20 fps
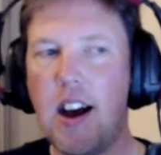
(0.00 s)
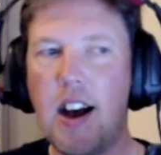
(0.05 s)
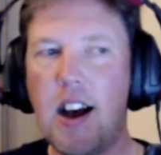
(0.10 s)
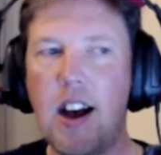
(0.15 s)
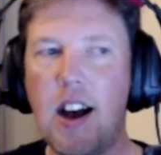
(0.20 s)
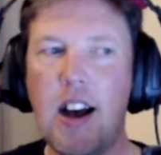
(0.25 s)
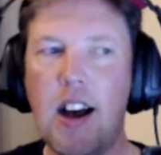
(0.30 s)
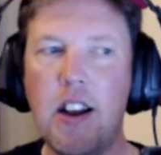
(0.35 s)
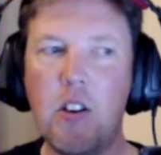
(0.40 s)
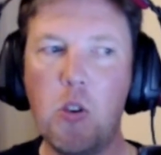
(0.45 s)

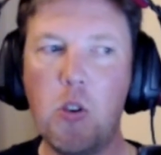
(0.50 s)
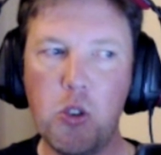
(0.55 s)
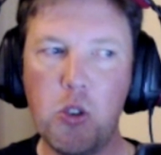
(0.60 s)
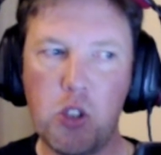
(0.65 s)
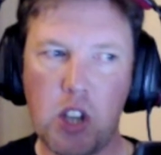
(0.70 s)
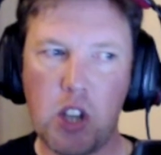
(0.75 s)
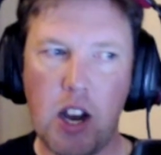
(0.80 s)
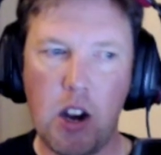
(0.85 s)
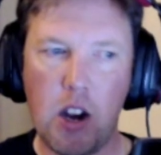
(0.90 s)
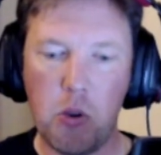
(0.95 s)
And
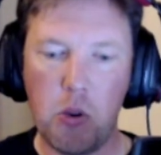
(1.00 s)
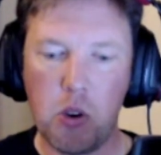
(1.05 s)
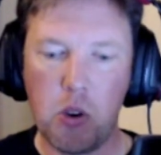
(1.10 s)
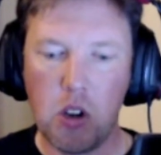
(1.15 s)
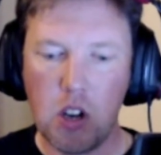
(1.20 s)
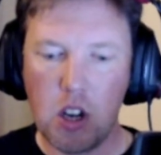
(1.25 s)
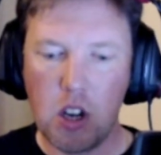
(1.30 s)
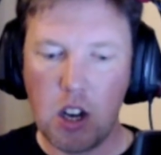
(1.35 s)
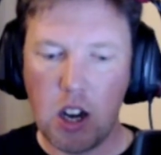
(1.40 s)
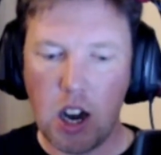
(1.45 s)
also,
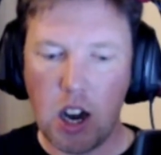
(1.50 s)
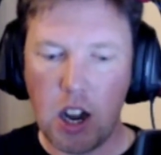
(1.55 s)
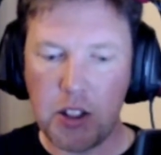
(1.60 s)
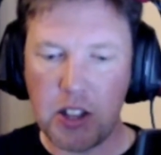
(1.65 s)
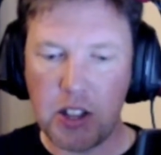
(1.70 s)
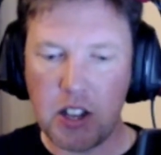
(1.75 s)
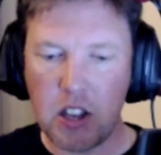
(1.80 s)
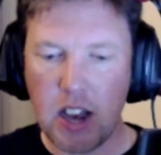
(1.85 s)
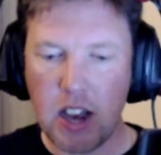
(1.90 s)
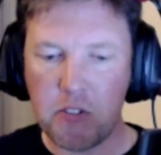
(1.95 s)
I
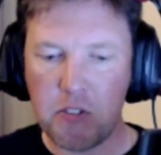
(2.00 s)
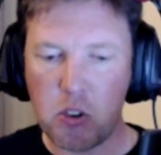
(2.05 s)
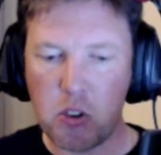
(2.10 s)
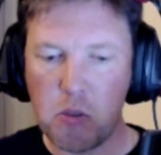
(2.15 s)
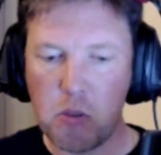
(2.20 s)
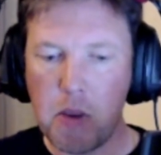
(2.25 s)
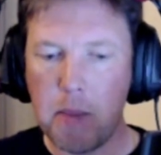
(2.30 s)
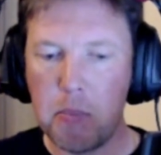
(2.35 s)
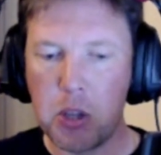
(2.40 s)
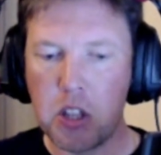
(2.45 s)
think you have to
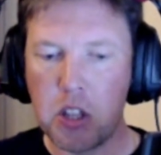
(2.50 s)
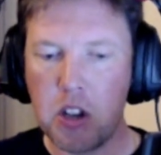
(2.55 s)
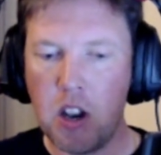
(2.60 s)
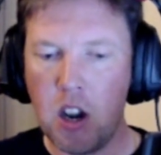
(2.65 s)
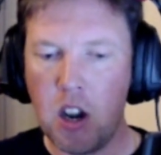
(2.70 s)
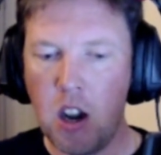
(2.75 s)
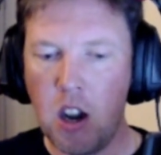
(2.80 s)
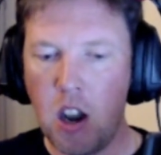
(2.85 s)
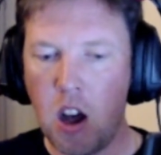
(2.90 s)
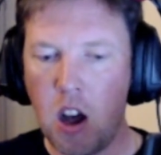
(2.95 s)
remember that a
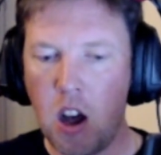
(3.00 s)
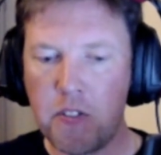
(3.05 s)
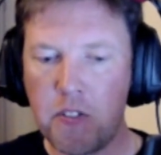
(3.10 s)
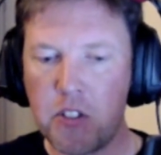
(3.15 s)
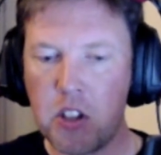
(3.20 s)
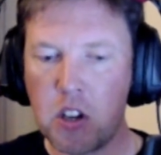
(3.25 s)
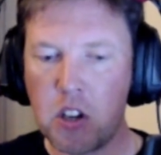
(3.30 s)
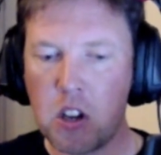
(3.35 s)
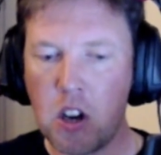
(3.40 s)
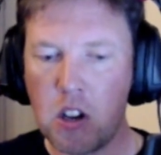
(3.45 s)
lot
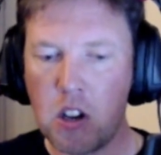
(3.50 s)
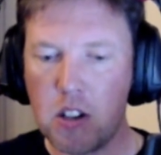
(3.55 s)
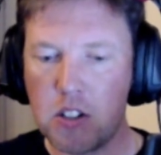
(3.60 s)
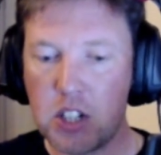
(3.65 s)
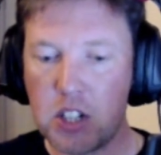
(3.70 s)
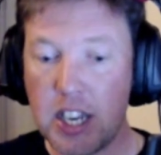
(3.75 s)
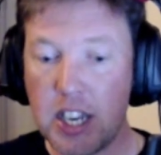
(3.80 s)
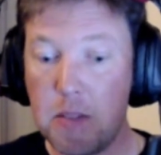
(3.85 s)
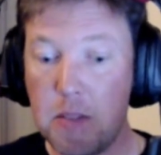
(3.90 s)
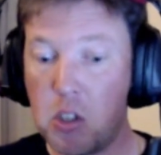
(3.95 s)
of the
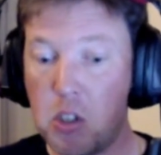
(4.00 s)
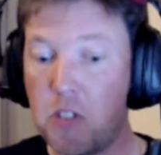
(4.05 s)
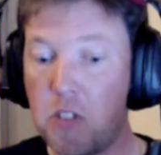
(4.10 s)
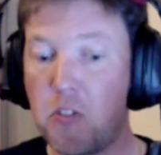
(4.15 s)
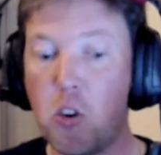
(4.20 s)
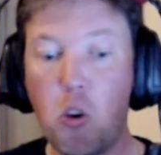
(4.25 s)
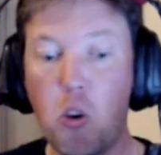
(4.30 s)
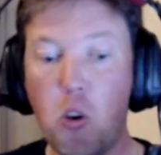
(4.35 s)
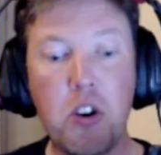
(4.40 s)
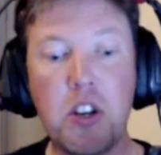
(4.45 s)
teams
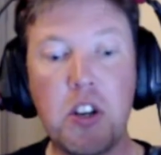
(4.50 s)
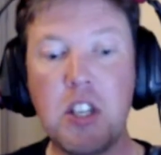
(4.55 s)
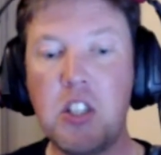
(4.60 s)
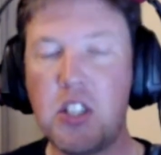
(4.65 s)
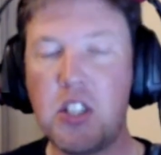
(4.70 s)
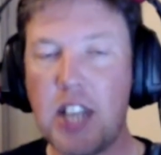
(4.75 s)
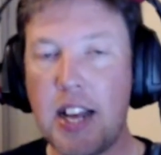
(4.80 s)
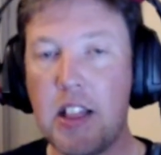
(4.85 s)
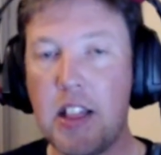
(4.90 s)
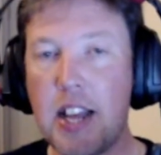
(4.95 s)
have already
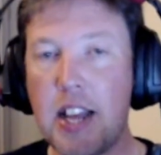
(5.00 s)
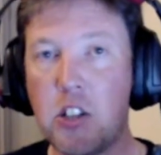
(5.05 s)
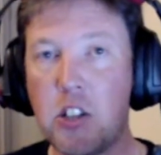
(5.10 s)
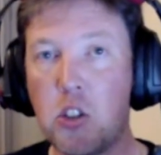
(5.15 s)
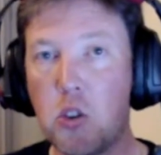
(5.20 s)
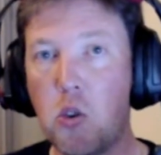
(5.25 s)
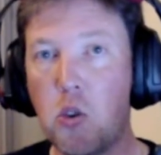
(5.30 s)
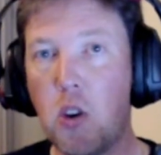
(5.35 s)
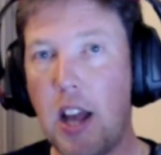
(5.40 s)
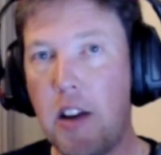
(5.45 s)
set their
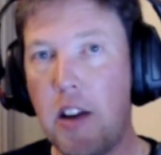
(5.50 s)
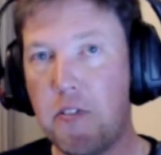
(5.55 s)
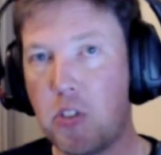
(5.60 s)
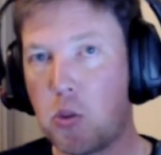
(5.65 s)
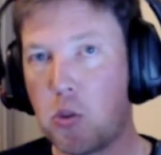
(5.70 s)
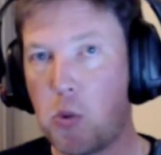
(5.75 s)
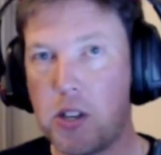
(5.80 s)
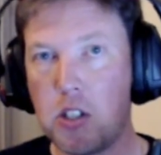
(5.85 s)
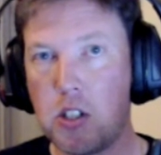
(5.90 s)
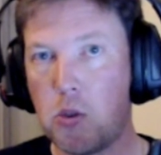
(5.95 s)
stall out for
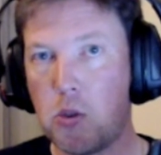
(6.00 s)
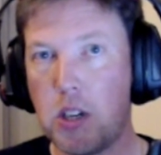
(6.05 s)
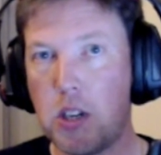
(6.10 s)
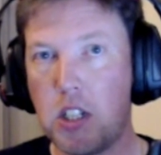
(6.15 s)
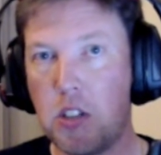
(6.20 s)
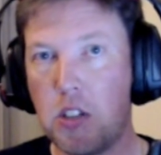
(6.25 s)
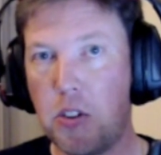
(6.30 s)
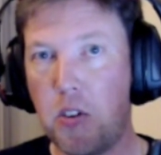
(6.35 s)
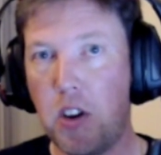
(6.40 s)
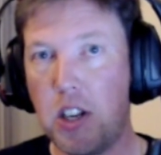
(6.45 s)

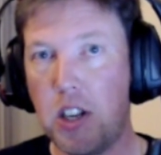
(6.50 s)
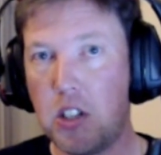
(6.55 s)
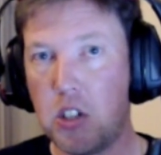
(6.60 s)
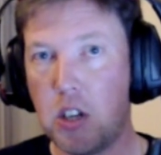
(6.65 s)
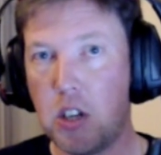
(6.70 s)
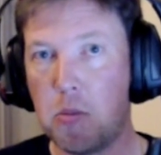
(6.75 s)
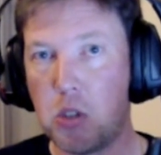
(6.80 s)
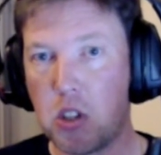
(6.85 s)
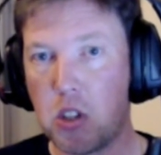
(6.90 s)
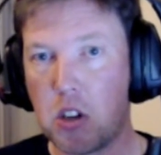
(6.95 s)
2023 in
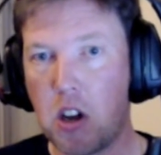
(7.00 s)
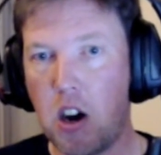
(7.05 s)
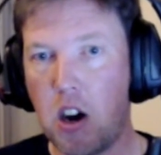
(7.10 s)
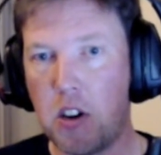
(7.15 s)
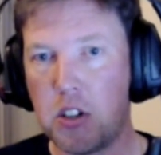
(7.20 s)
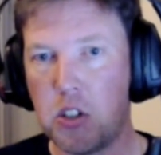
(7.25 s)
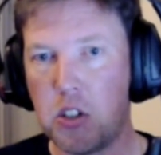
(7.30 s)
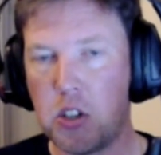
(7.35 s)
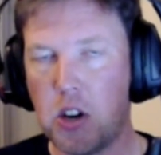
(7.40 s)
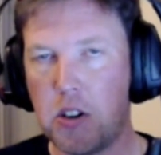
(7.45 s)
terms of the
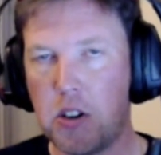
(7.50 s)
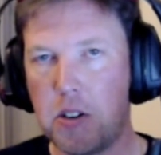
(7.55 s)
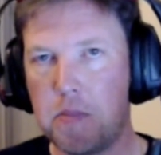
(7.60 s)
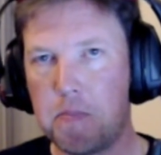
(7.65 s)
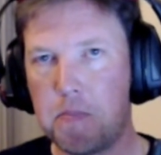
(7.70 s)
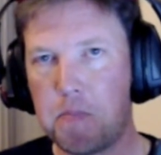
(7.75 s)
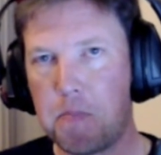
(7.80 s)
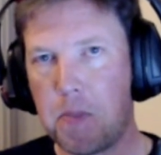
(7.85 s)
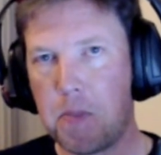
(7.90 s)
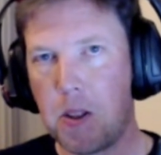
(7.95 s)
car design.
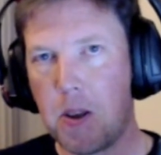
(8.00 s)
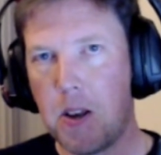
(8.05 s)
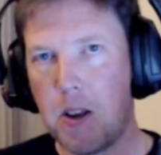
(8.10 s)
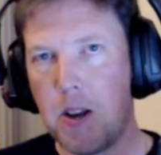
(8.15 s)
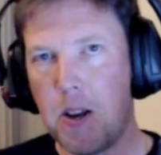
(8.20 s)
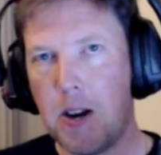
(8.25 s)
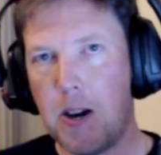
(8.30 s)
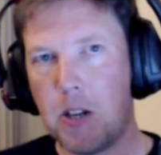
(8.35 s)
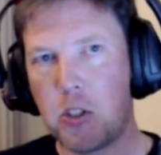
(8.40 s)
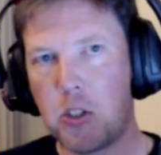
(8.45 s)

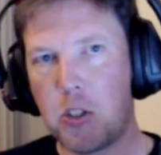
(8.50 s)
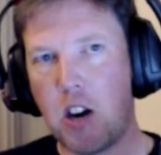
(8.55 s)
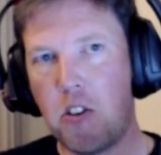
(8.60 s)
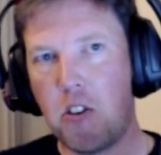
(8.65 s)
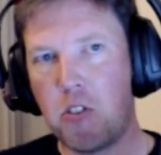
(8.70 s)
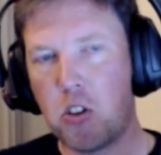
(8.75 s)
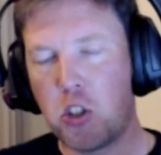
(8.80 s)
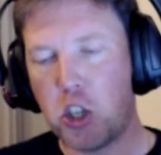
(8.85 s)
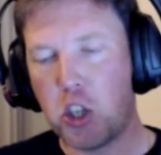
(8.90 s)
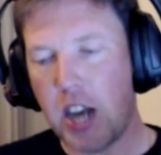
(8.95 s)
And
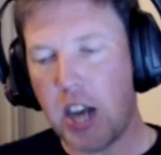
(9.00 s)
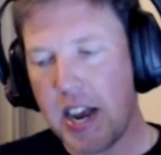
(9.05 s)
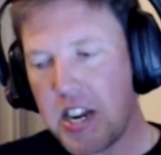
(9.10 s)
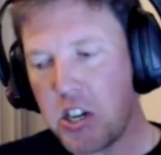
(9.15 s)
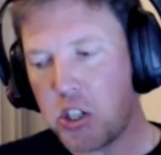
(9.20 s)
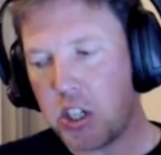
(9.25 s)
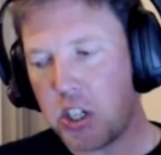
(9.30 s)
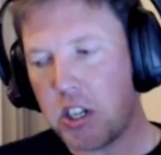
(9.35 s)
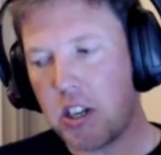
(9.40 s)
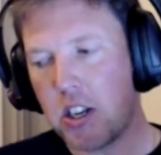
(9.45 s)
so
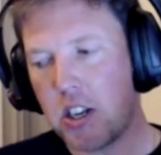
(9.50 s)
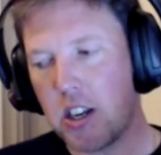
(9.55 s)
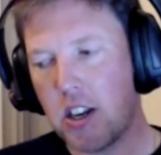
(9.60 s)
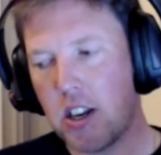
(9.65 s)
changing